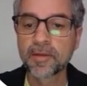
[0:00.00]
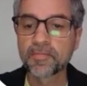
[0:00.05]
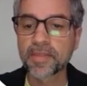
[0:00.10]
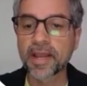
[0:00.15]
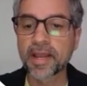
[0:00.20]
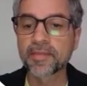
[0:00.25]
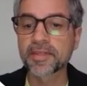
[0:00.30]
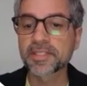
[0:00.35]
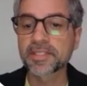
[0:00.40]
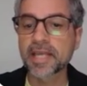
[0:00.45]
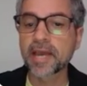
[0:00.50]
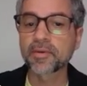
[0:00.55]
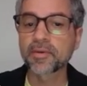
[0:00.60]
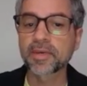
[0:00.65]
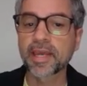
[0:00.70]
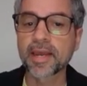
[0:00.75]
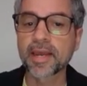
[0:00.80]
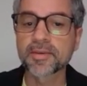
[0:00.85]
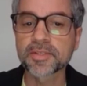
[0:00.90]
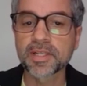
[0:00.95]
and the town
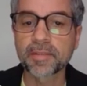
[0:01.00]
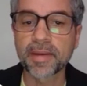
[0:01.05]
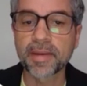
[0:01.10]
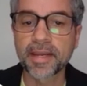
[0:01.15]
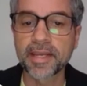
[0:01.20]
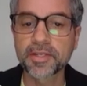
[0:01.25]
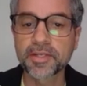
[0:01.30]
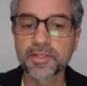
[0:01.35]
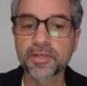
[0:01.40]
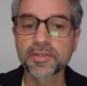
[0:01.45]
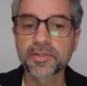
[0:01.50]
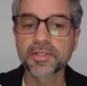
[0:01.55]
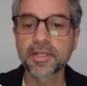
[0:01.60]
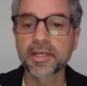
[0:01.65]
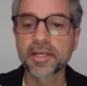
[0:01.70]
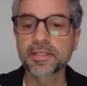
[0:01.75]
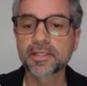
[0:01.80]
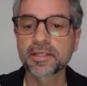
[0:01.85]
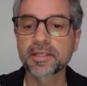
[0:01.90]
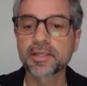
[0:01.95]
council about issues and
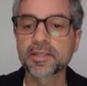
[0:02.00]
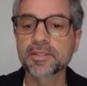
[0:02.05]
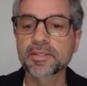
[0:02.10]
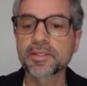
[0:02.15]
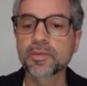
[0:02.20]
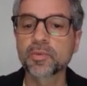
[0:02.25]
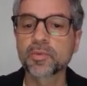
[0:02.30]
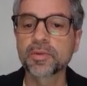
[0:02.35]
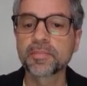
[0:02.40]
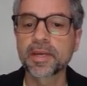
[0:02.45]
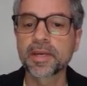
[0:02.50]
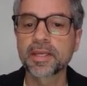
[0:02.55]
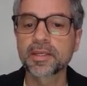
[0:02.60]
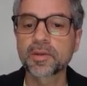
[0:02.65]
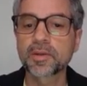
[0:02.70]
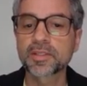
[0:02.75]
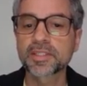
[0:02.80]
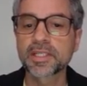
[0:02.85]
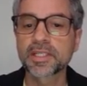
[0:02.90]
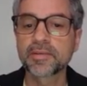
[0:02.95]
ideas that would make
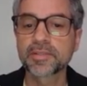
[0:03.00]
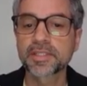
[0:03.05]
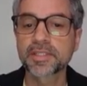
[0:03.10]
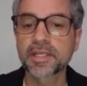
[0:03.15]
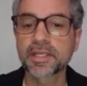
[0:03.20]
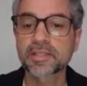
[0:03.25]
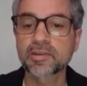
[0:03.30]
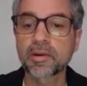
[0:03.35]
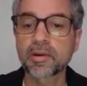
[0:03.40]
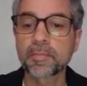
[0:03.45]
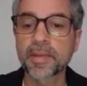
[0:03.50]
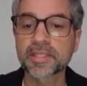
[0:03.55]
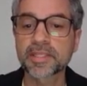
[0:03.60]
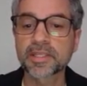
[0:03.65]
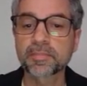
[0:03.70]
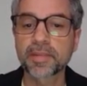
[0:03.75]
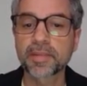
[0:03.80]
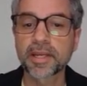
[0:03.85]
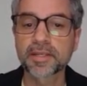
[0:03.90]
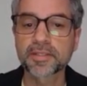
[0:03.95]
Cirencester a better
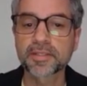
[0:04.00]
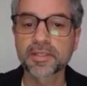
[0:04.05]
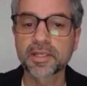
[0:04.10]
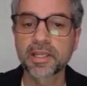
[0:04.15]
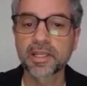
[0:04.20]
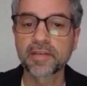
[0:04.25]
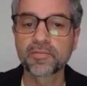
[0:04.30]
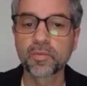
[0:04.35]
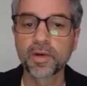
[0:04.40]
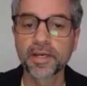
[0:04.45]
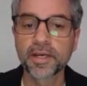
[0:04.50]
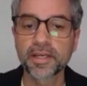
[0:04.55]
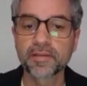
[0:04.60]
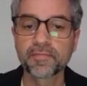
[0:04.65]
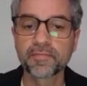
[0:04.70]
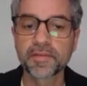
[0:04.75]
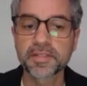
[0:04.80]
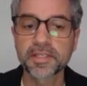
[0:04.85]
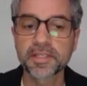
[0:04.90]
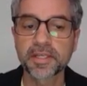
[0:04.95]
place to live, work and
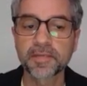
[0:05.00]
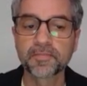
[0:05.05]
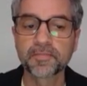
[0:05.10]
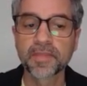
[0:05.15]
visit.